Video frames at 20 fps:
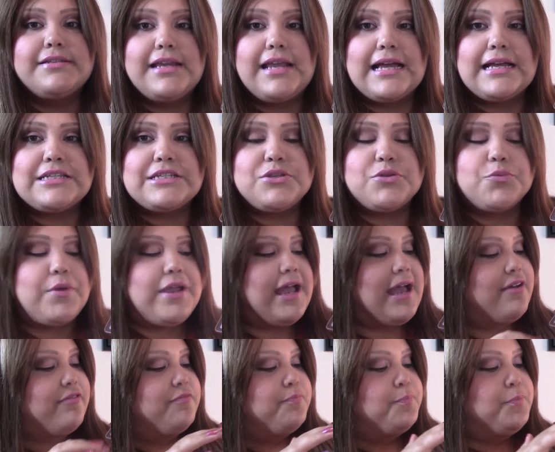Next we
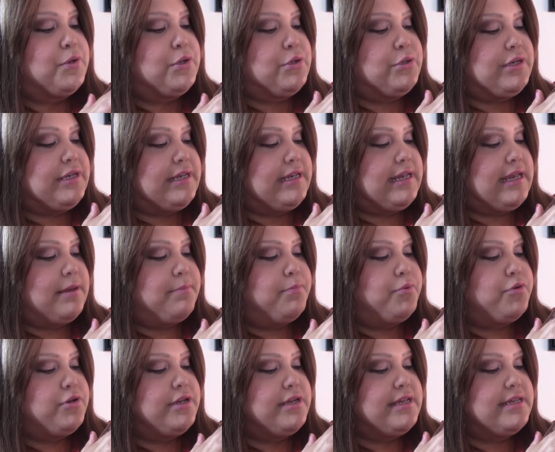have pudding and
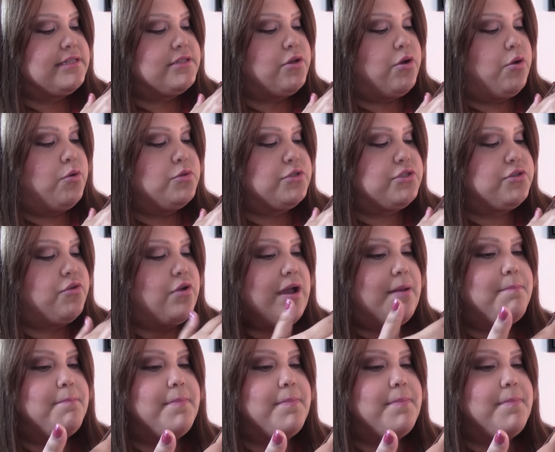pudding is also a